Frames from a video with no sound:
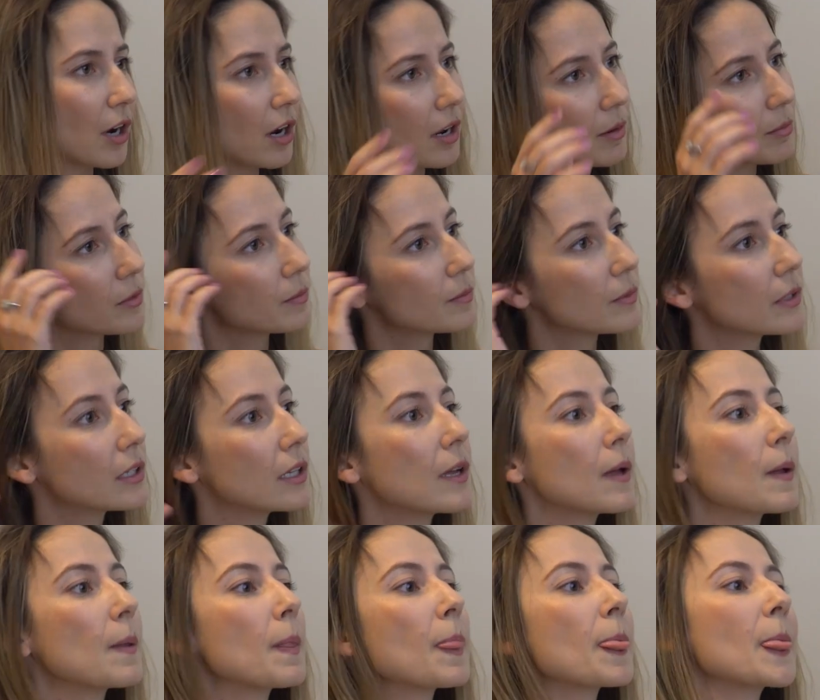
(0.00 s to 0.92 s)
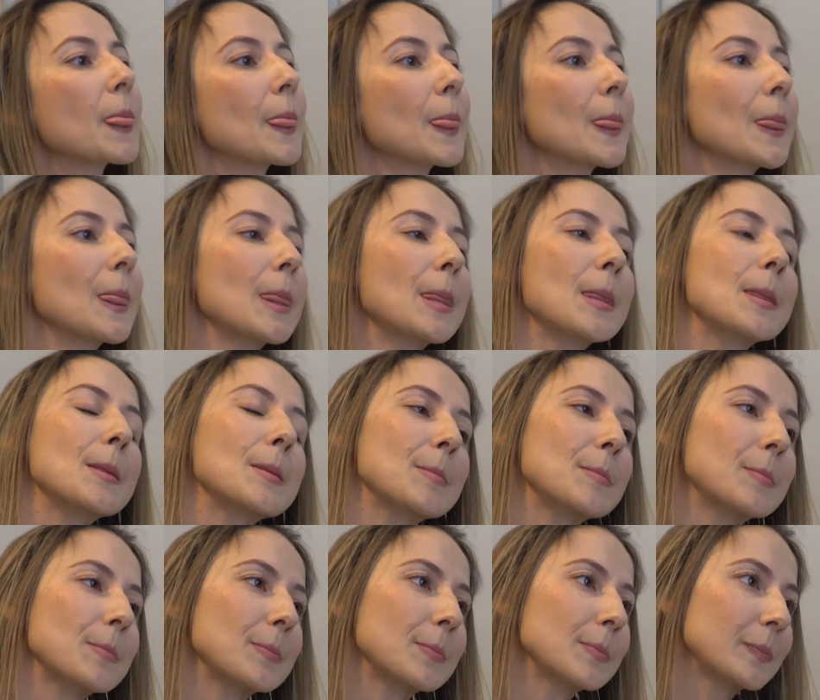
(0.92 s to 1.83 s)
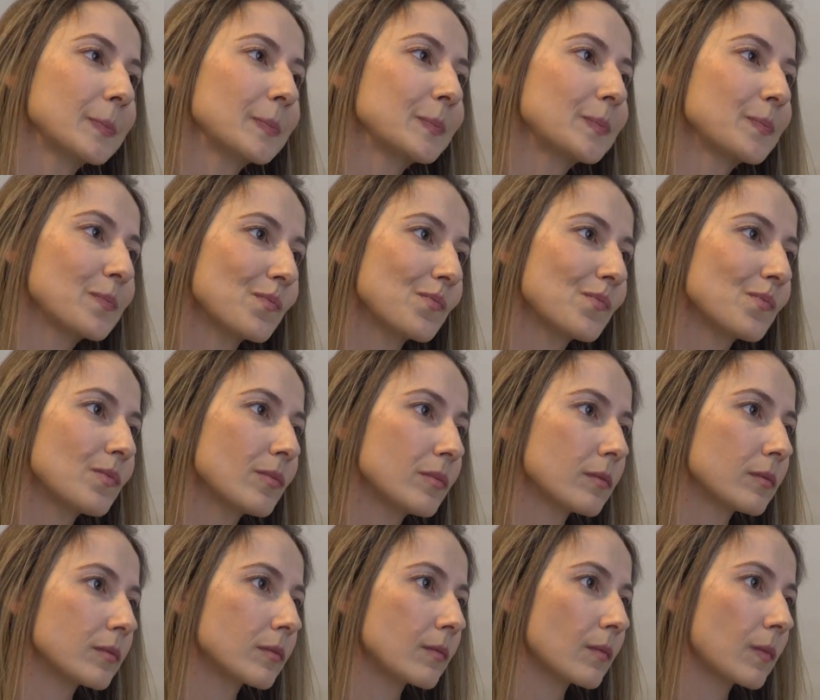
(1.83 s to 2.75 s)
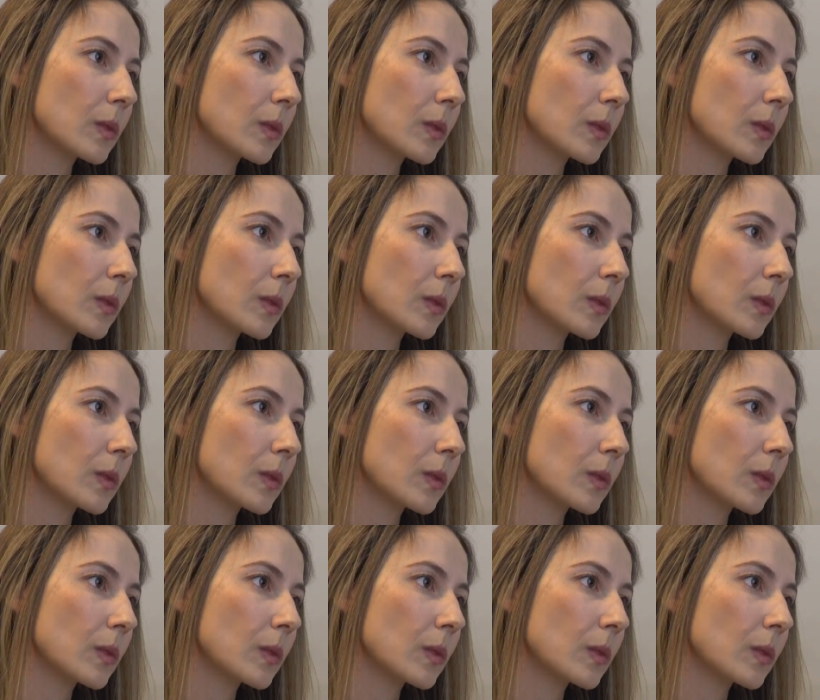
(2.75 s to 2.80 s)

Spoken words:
Oh, absolutely. Well, you know, I was involved in some original research